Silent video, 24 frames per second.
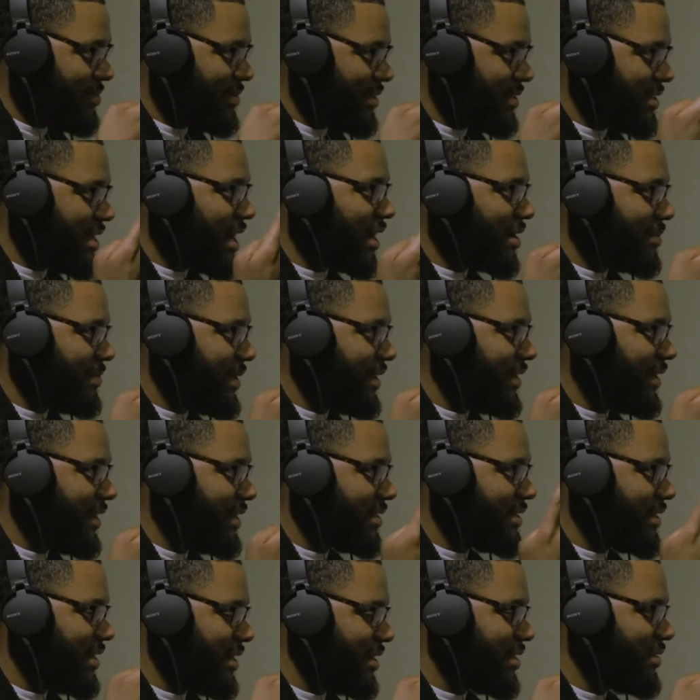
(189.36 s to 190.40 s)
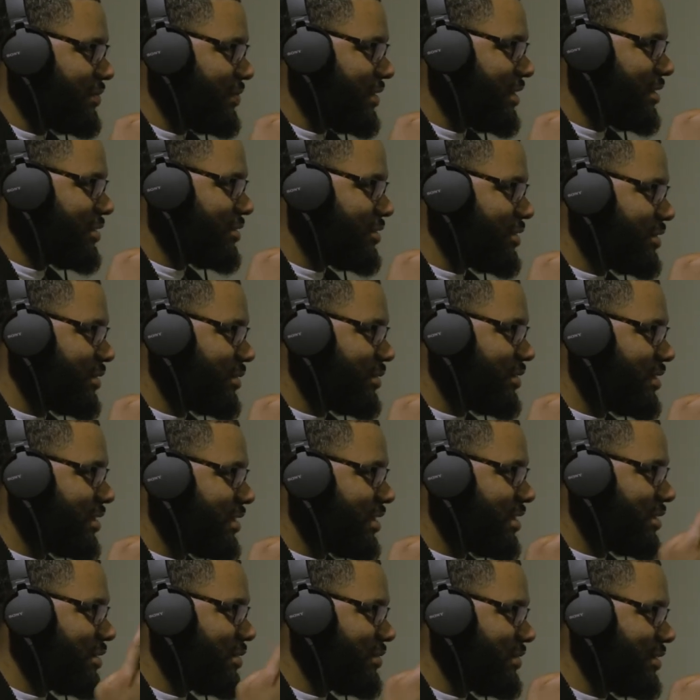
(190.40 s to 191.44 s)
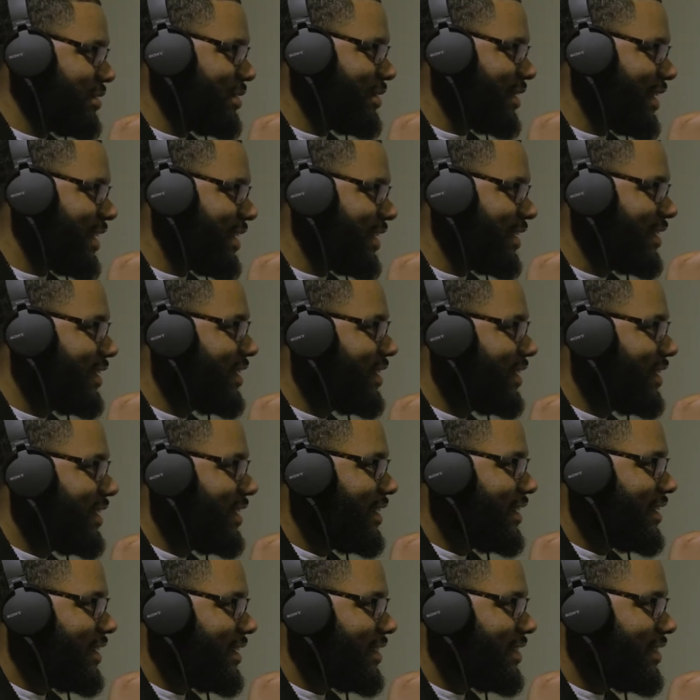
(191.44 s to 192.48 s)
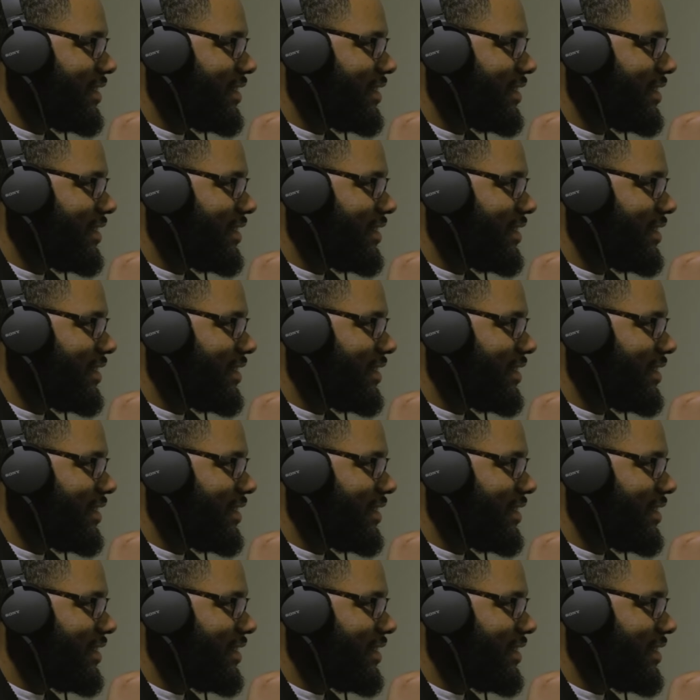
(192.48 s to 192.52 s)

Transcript: Name of his documentary is The Inconvenient Truth. I don't know if you knew that. Yeah.